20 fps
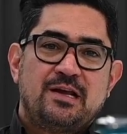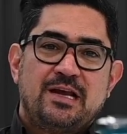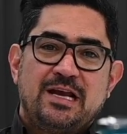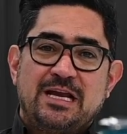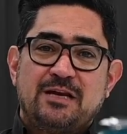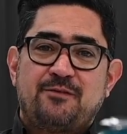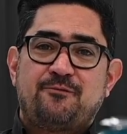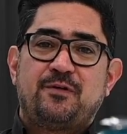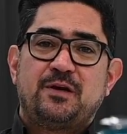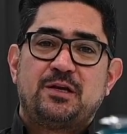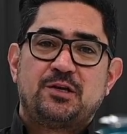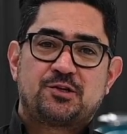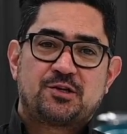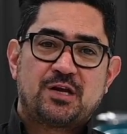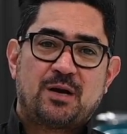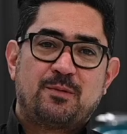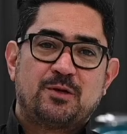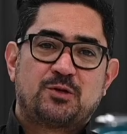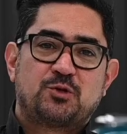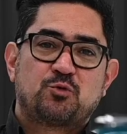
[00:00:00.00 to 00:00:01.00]
It finished
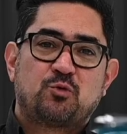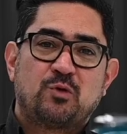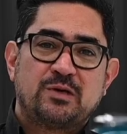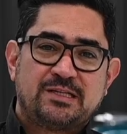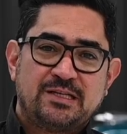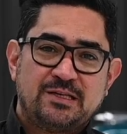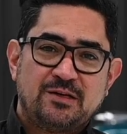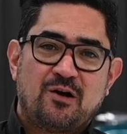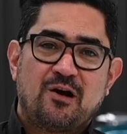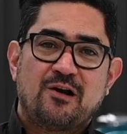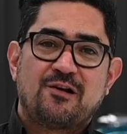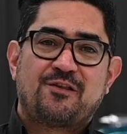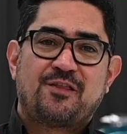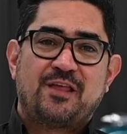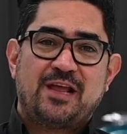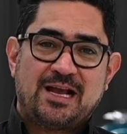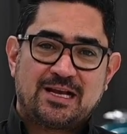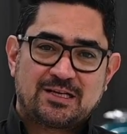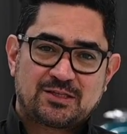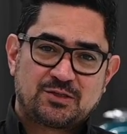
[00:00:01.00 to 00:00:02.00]
up at
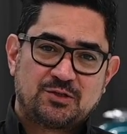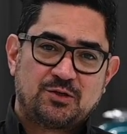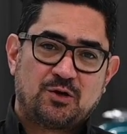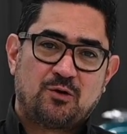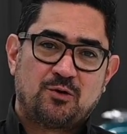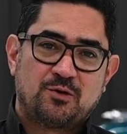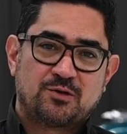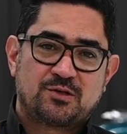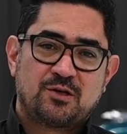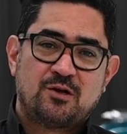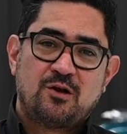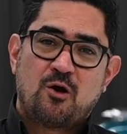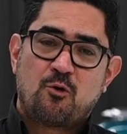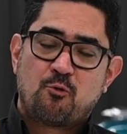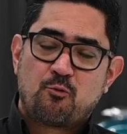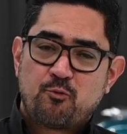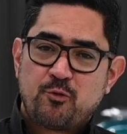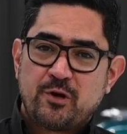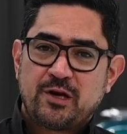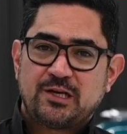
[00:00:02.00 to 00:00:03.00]
$29,000, a
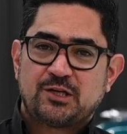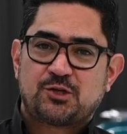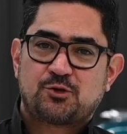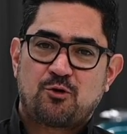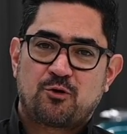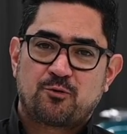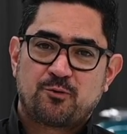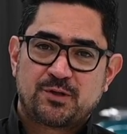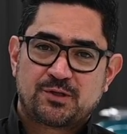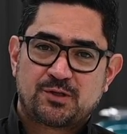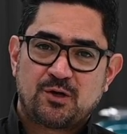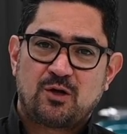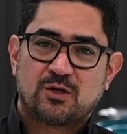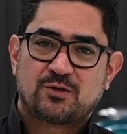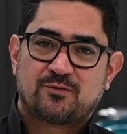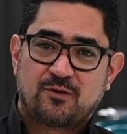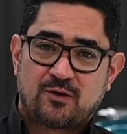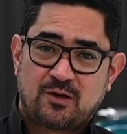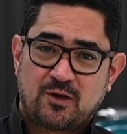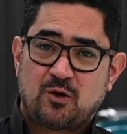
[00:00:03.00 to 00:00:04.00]
really strong result
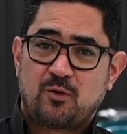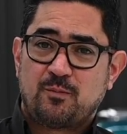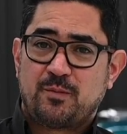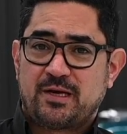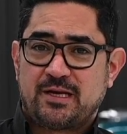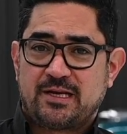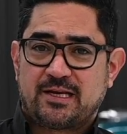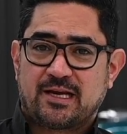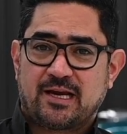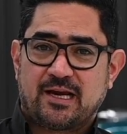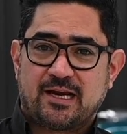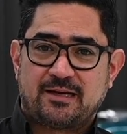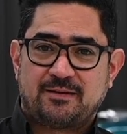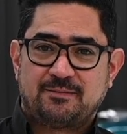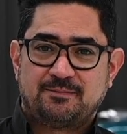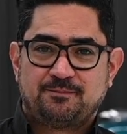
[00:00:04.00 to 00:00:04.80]
for the little Mini K.